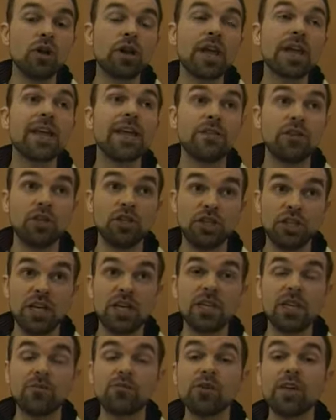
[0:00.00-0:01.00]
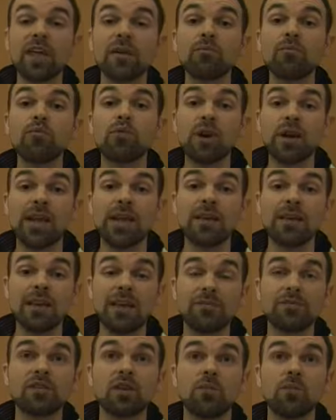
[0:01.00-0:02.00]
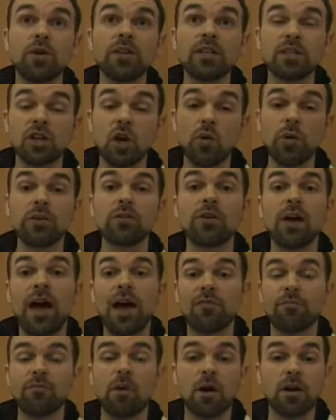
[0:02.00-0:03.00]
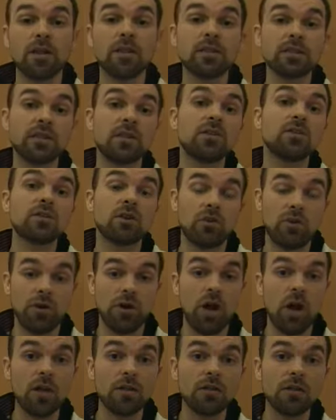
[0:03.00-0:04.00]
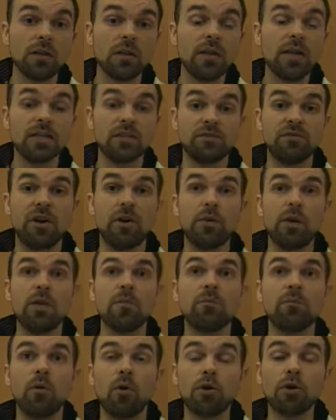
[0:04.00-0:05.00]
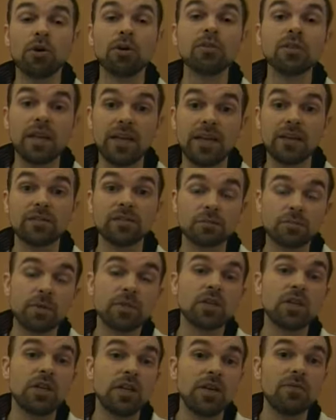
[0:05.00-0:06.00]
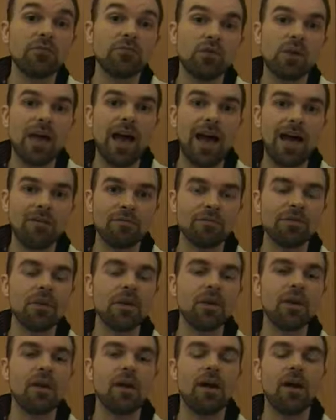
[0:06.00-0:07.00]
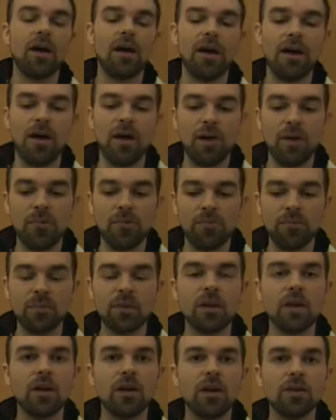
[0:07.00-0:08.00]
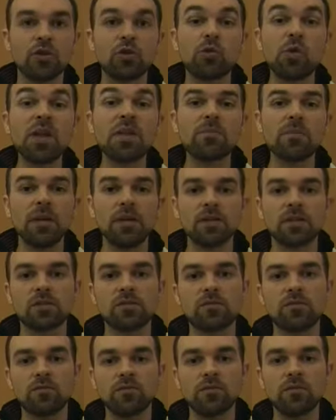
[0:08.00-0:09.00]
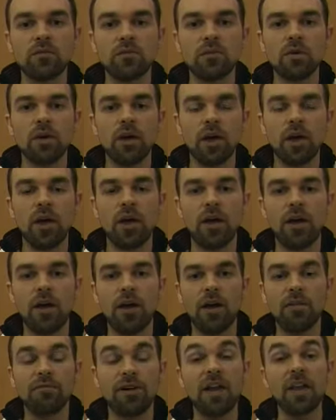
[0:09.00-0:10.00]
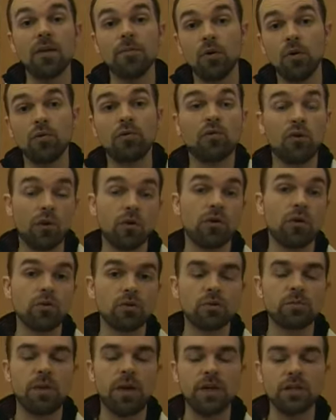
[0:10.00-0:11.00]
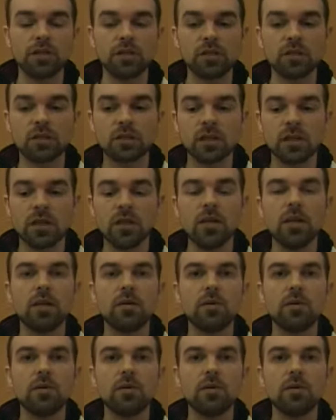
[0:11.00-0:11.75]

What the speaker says: looking at the gene, if we can predict if someone is going to have Parkinson's or not, is very important, especially if we have treatments available for those patients.